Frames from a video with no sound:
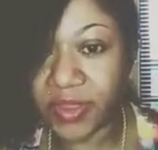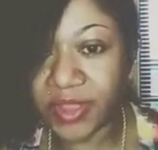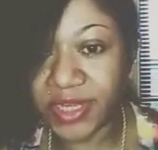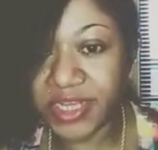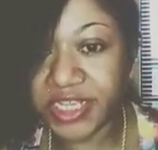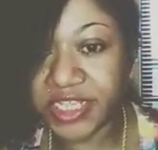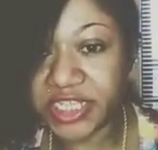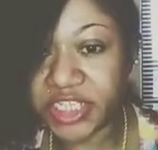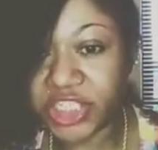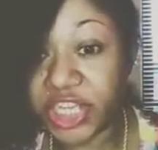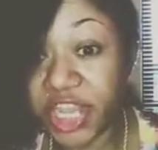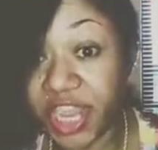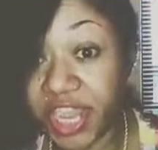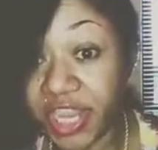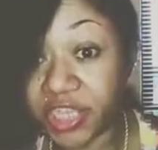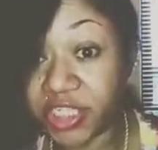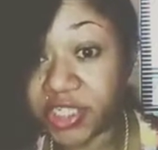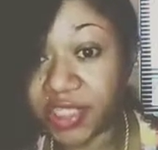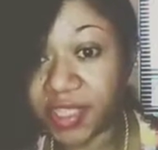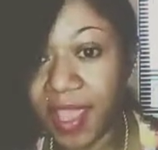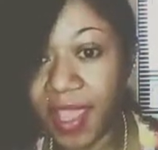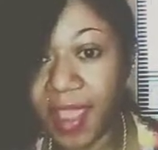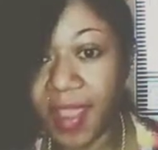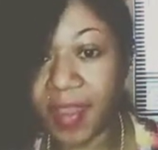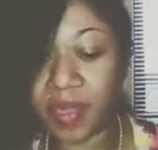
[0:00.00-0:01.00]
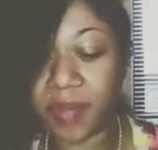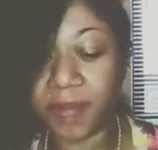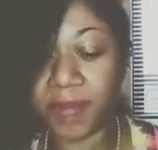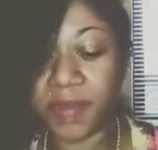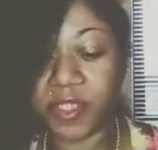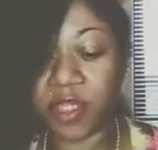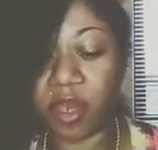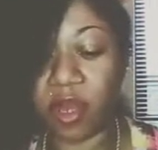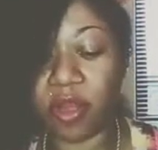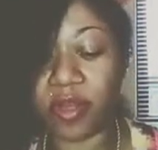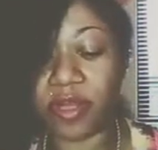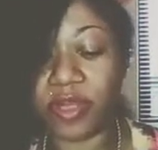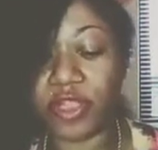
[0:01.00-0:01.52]
So I did change that and I'm
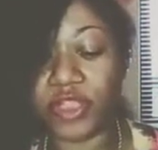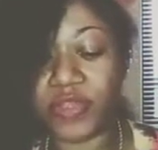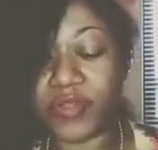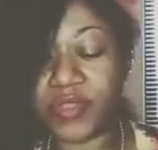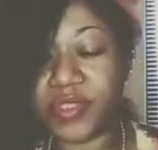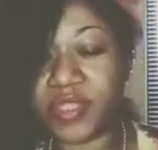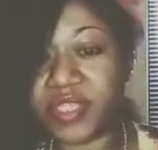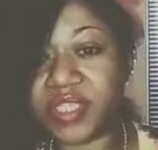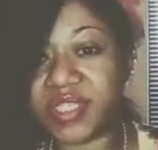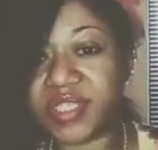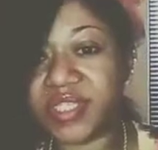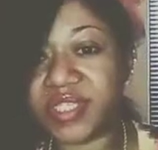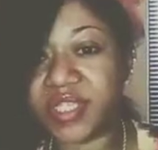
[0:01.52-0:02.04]
starting to use the